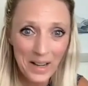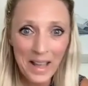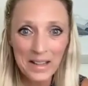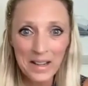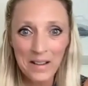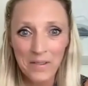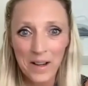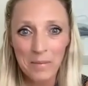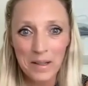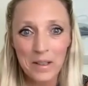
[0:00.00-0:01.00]
and I
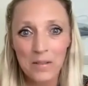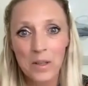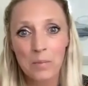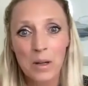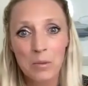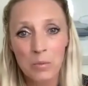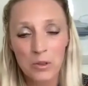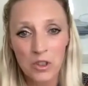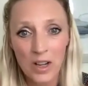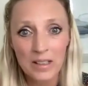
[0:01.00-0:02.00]
find myself sometimes
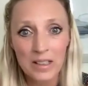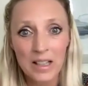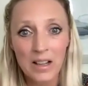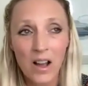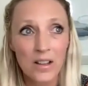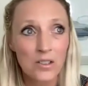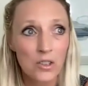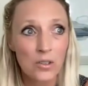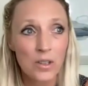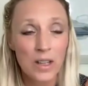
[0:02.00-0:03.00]
projecting
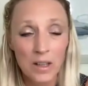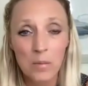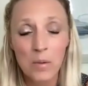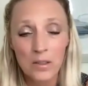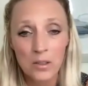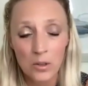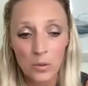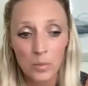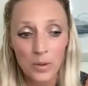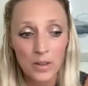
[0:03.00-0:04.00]
onto him, onto
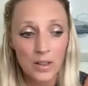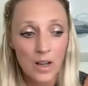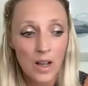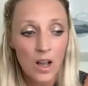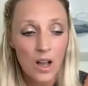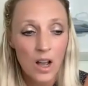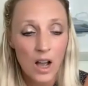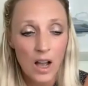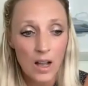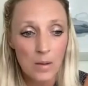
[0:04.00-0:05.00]
Cooper,
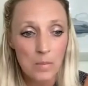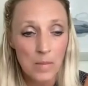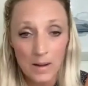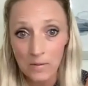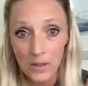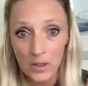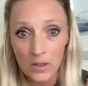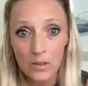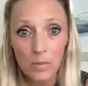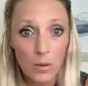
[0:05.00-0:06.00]
um, my
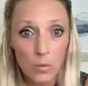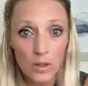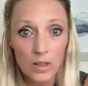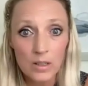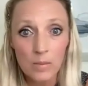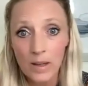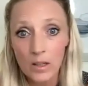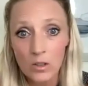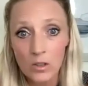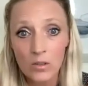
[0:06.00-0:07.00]
fears, my worries, my
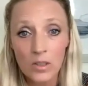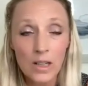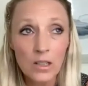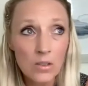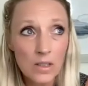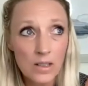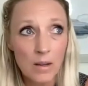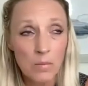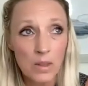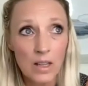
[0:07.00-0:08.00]
concerns. And I do the
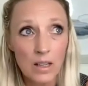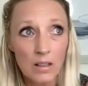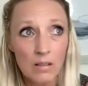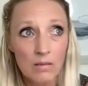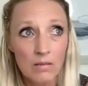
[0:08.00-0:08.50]
same thing